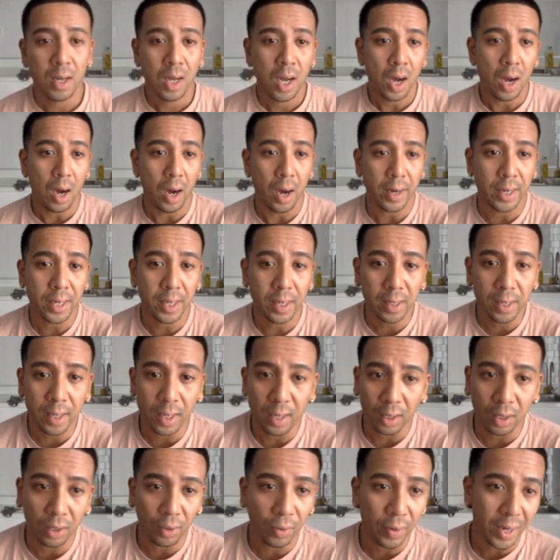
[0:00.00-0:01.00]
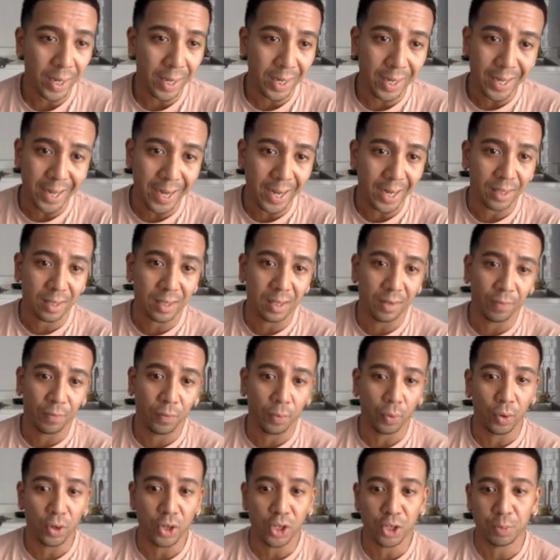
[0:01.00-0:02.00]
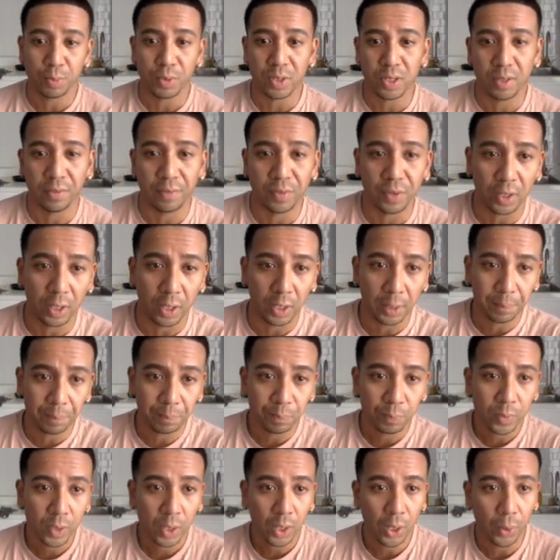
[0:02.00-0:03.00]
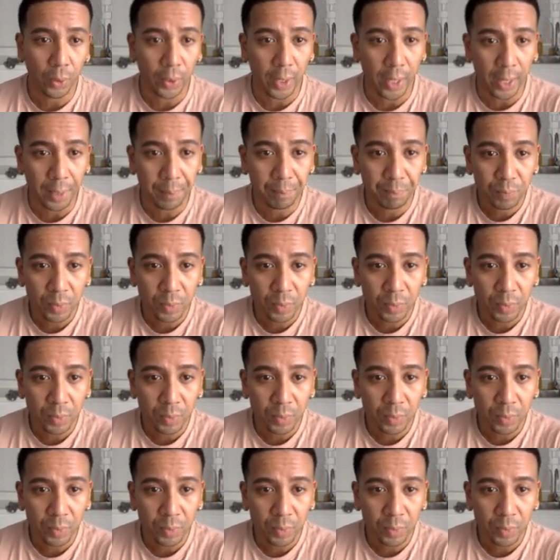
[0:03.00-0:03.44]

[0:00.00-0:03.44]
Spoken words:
on here and I'll go ahead and answer them for you specifically. Okay.